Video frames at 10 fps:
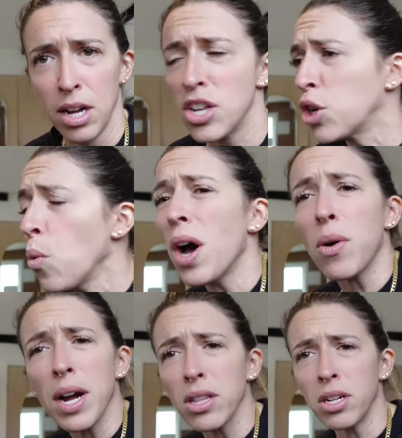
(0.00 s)
So what do
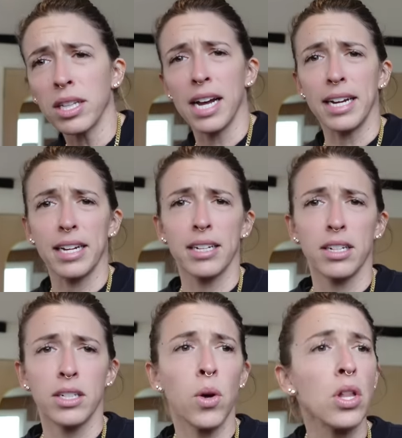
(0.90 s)
I look like?
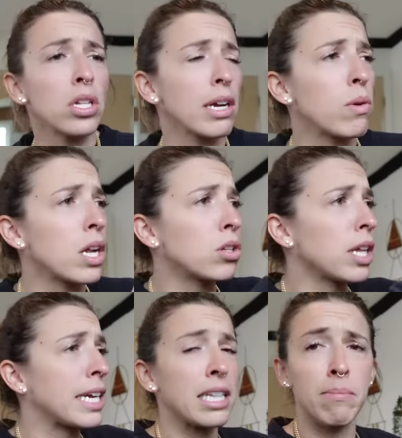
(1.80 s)
Do I look like what I look
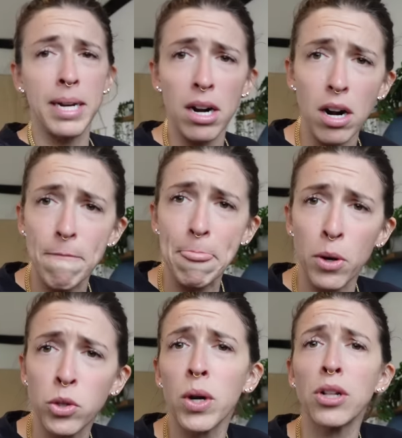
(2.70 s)
like in the mirror?
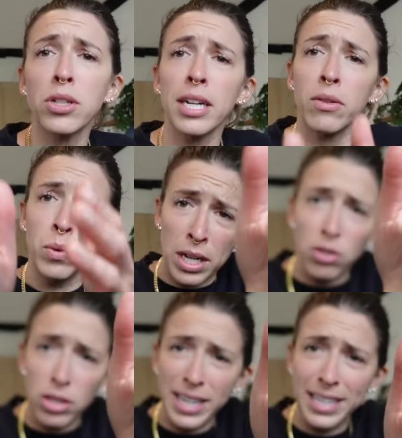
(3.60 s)
Or do I look like what I
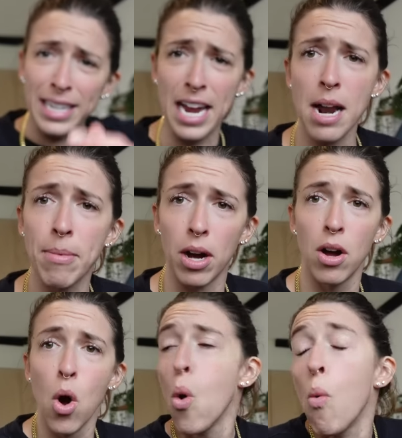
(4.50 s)
look like in the camera?
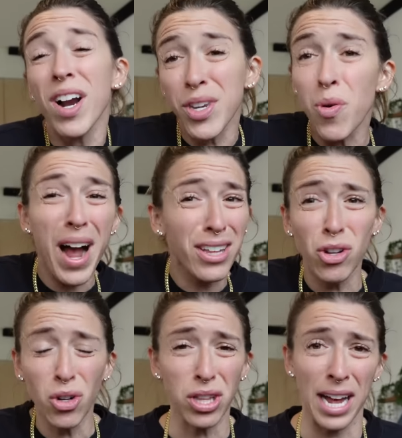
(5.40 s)
What do I
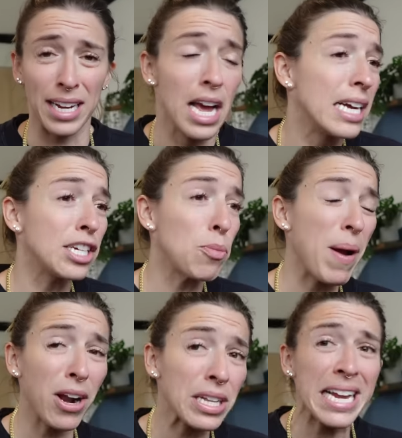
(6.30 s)
look like? Because
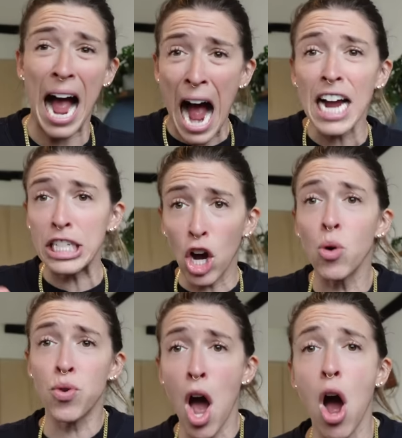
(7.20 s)
apparently I
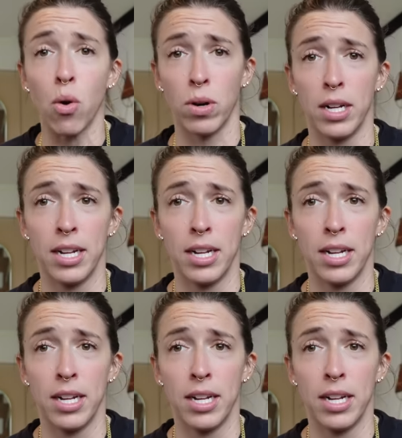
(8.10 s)
don't know.